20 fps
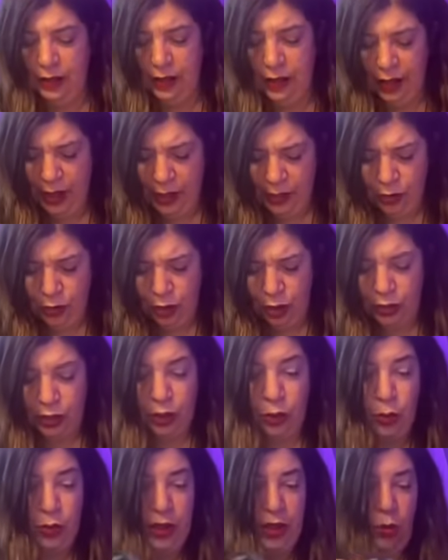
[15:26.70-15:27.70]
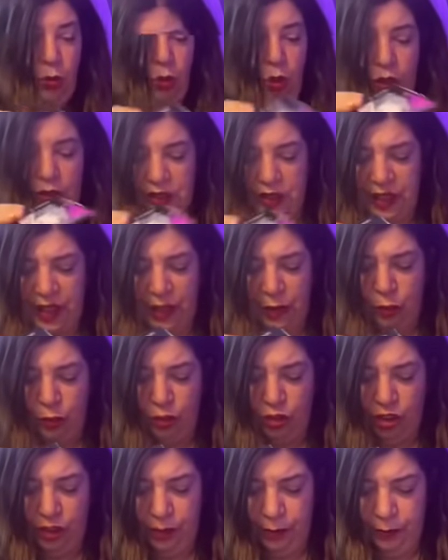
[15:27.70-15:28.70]
And you got the Queen of Wands
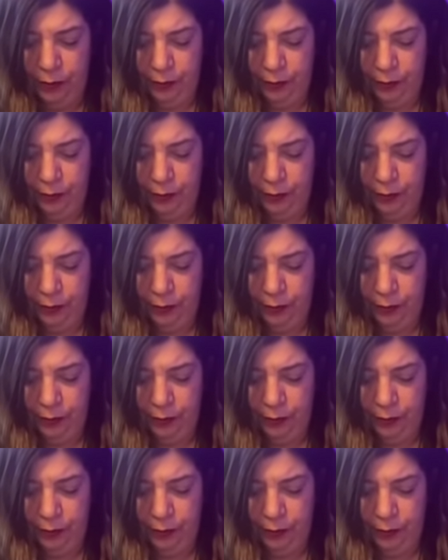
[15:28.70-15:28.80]
energy.